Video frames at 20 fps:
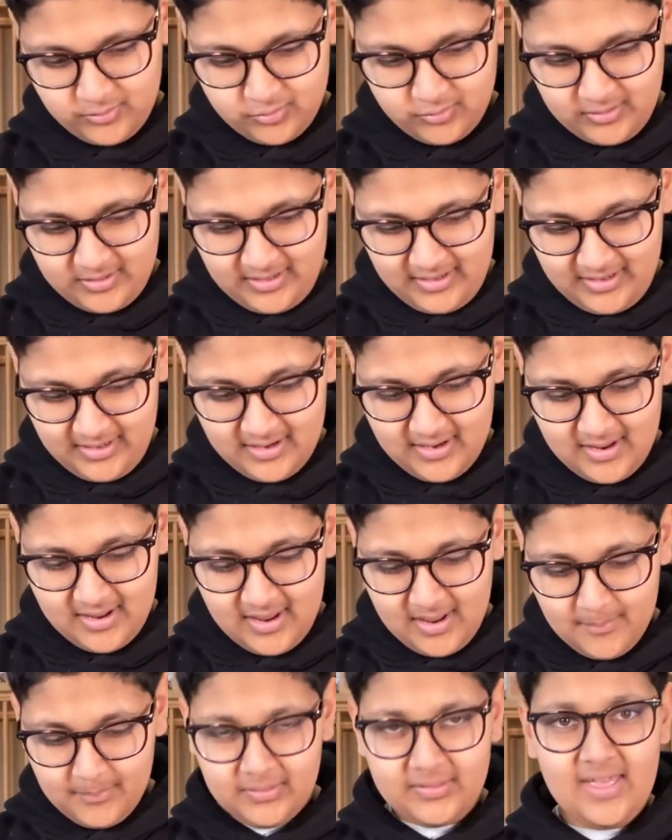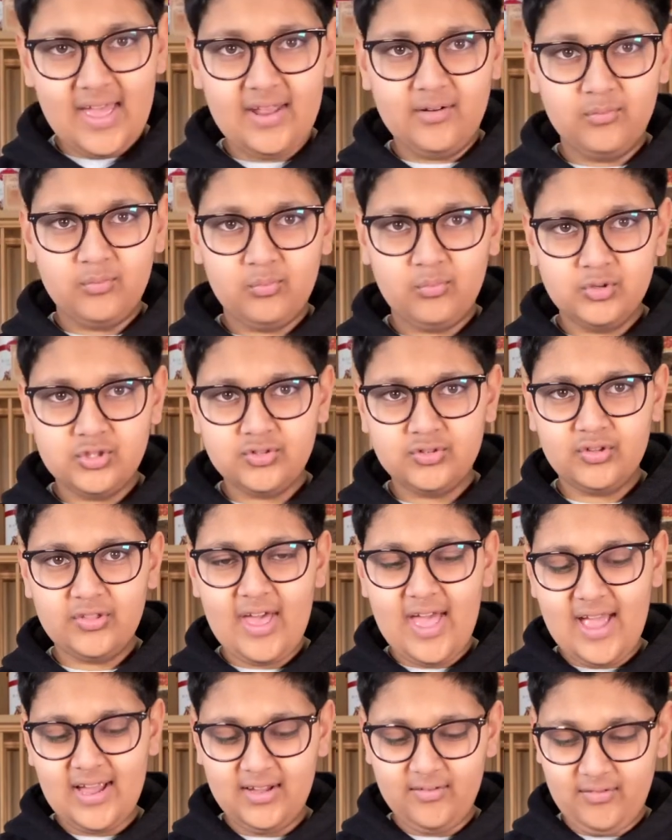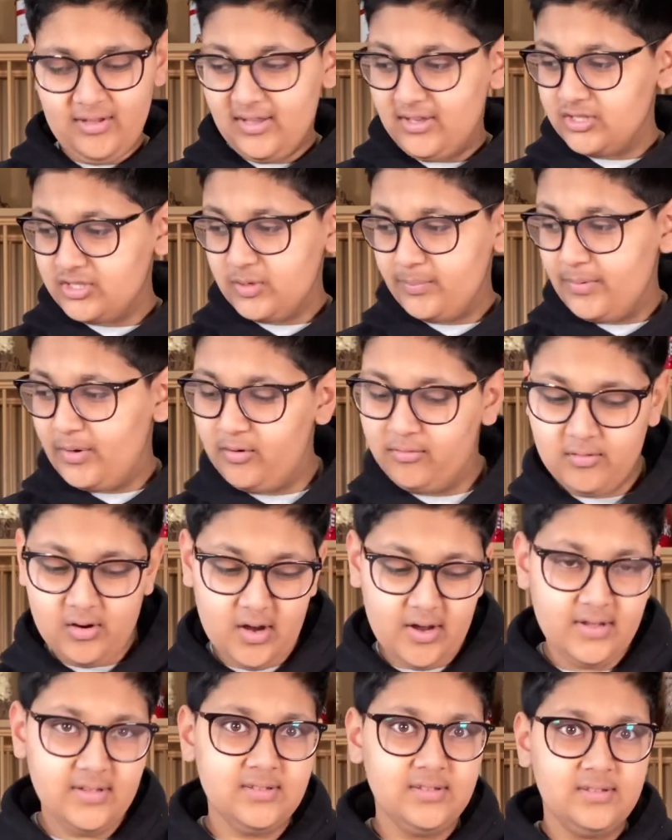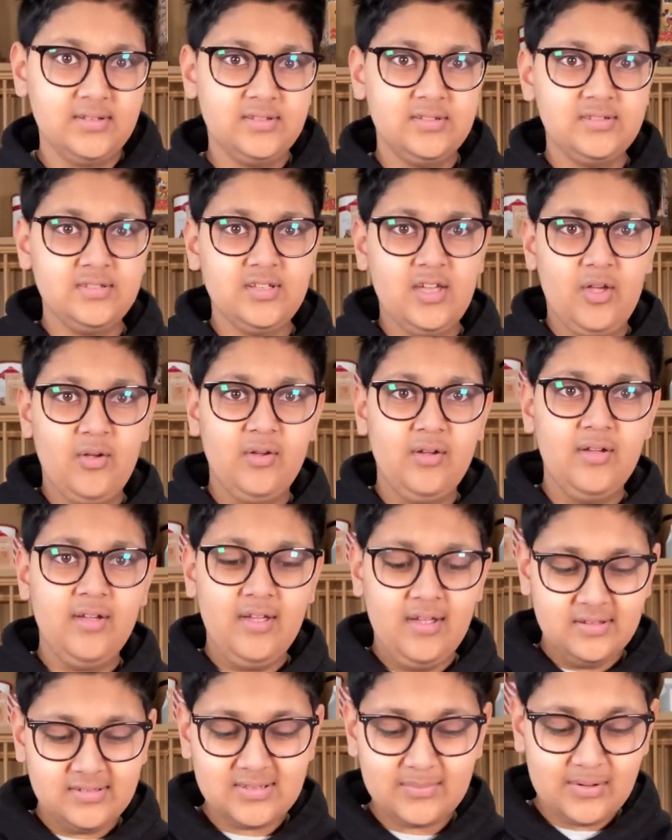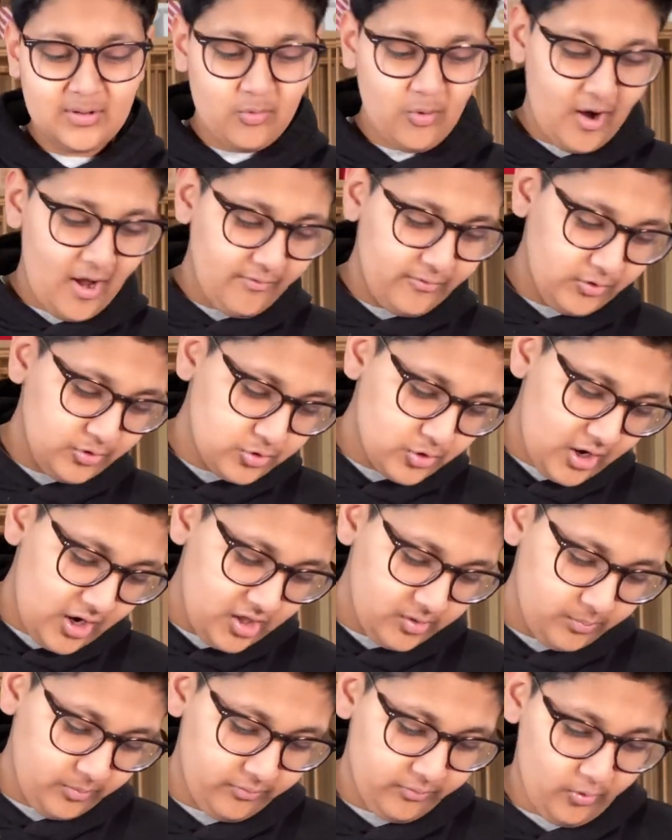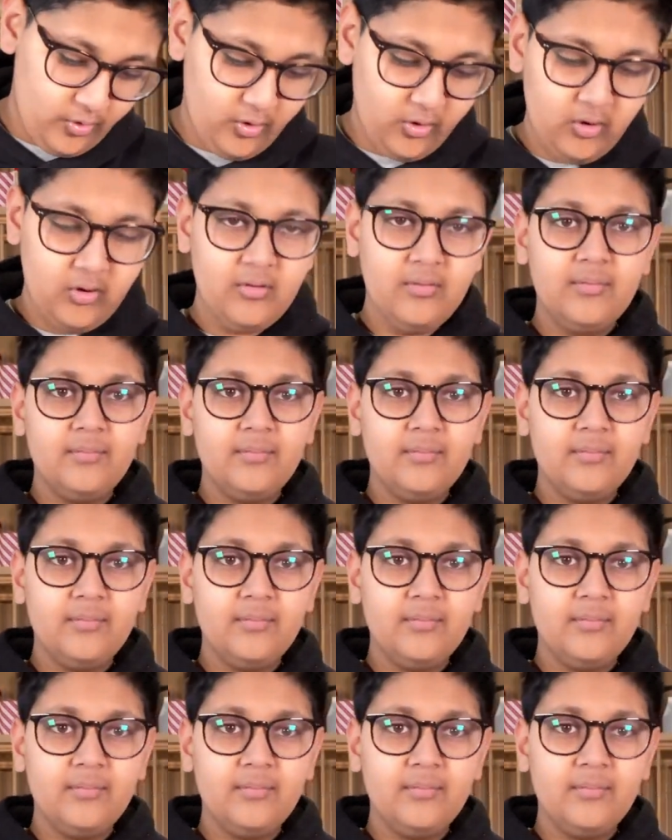tricky. But then once you've got the hang of it, it should be alright. So it's took me quite a few tries before.